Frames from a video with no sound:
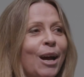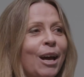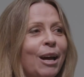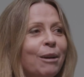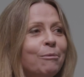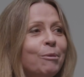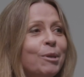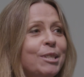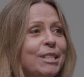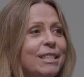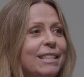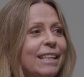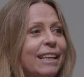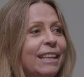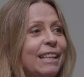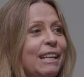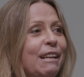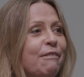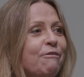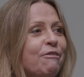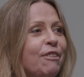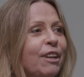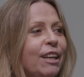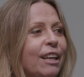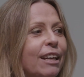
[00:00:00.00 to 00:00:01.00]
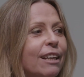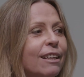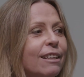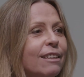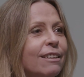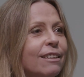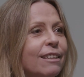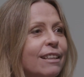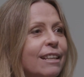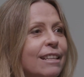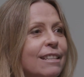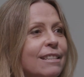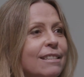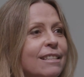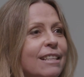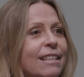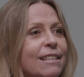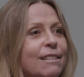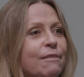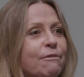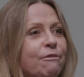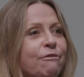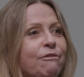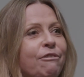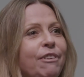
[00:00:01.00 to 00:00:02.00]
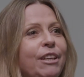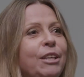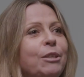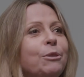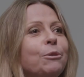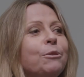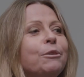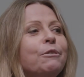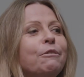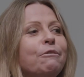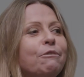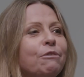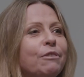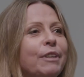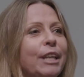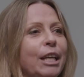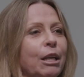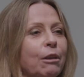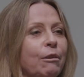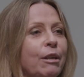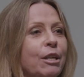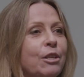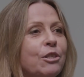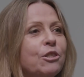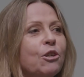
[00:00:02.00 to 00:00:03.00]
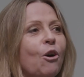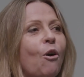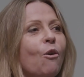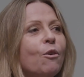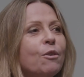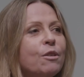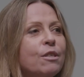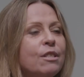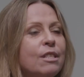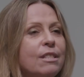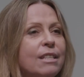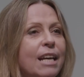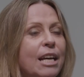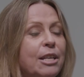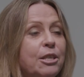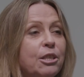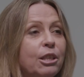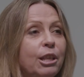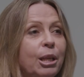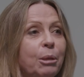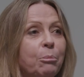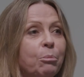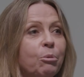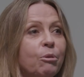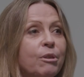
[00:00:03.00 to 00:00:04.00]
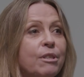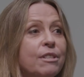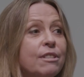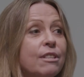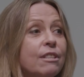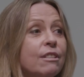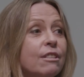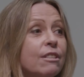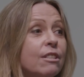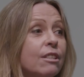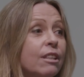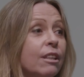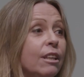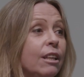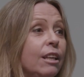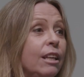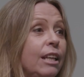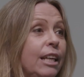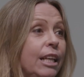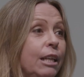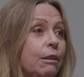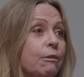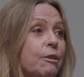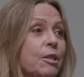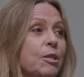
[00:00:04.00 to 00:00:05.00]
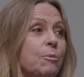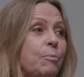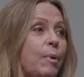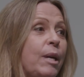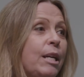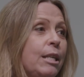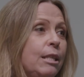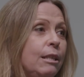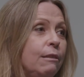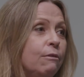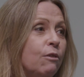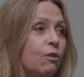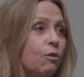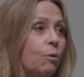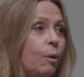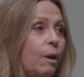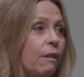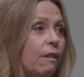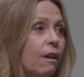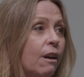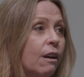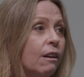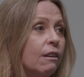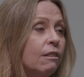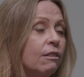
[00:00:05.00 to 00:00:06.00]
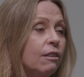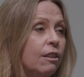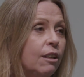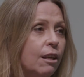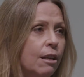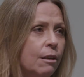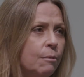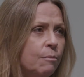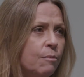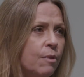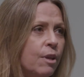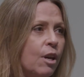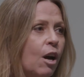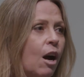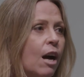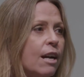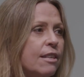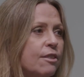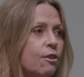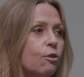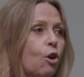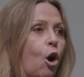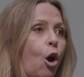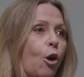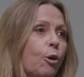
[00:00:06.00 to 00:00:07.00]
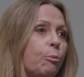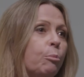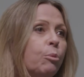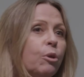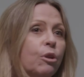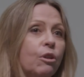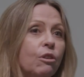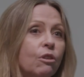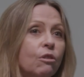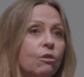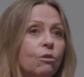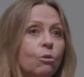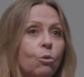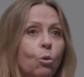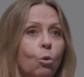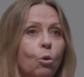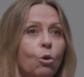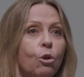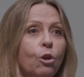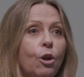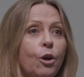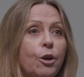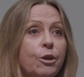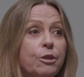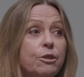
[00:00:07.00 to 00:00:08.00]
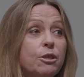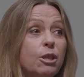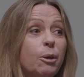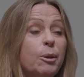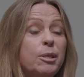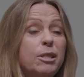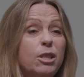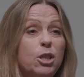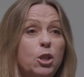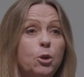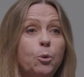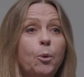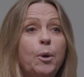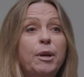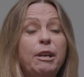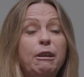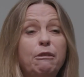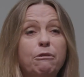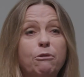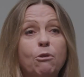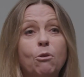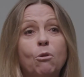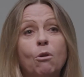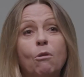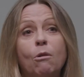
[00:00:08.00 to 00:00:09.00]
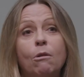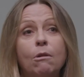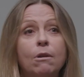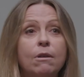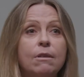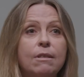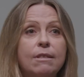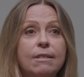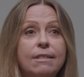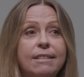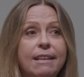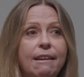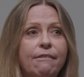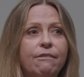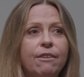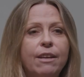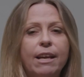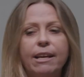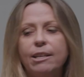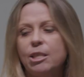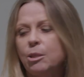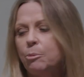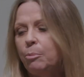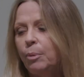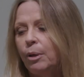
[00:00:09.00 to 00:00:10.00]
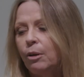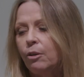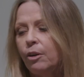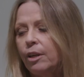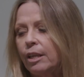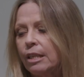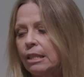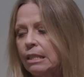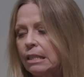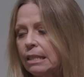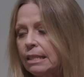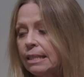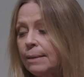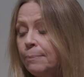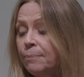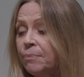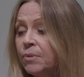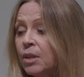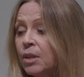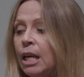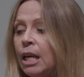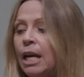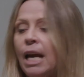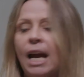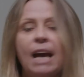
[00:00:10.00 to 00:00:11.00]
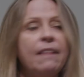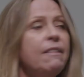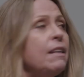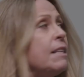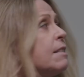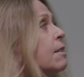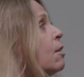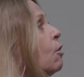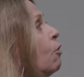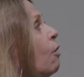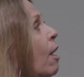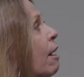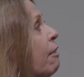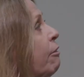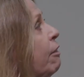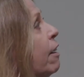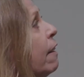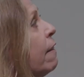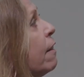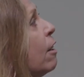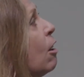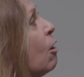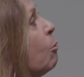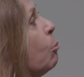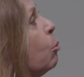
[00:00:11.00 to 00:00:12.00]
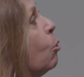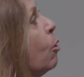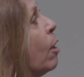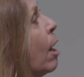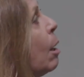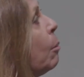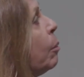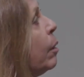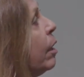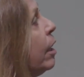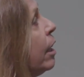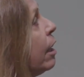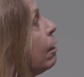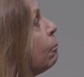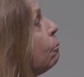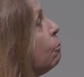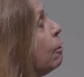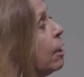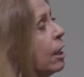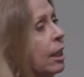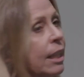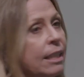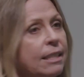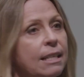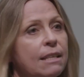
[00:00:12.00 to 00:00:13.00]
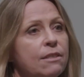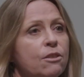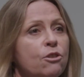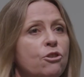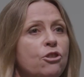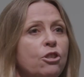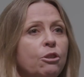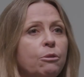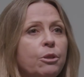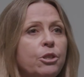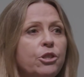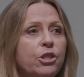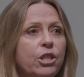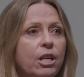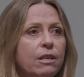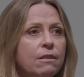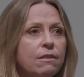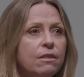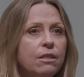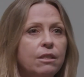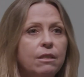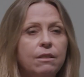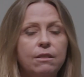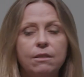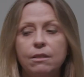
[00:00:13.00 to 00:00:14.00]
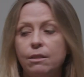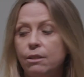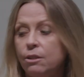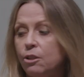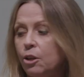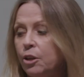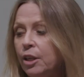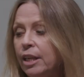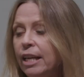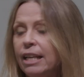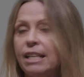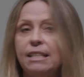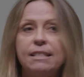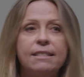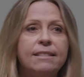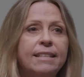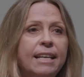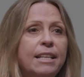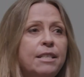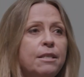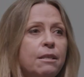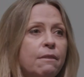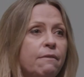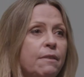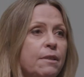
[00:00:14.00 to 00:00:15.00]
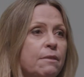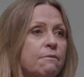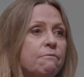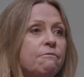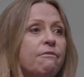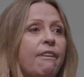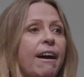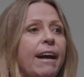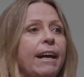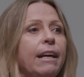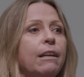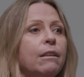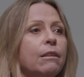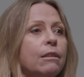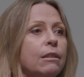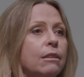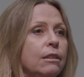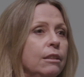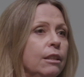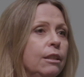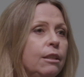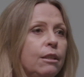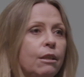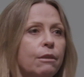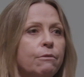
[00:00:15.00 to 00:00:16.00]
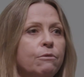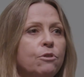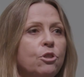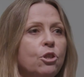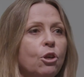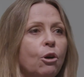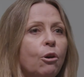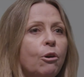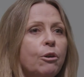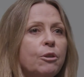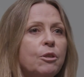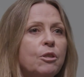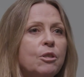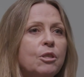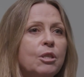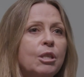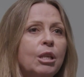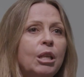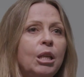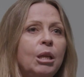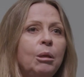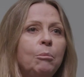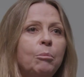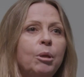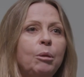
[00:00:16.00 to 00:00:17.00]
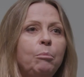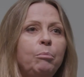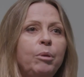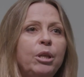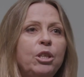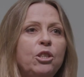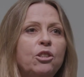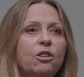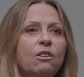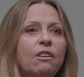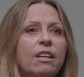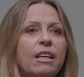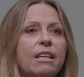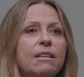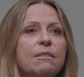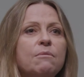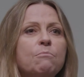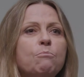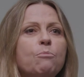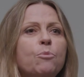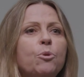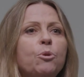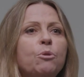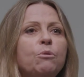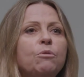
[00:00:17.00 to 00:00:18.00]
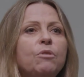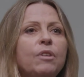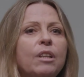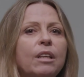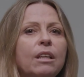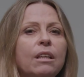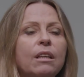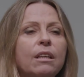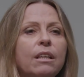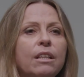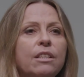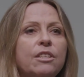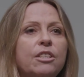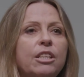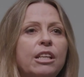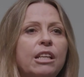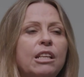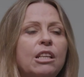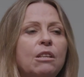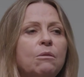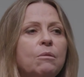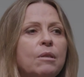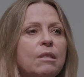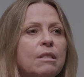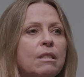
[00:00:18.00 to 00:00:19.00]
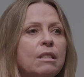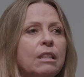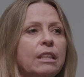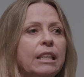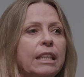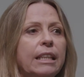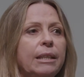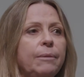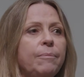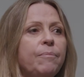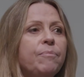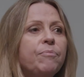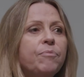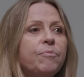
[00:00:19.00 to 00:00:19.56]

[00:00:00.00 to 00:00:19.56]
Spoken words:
And what's significant is this field of flickering dots is actually present irrespective of whether the eyes are open or closed. So it's a 24/7 experience. And this graphic that I've put up here really doesn't do it justice. So you get a sense of this veil of dots, but picture these moving continuously.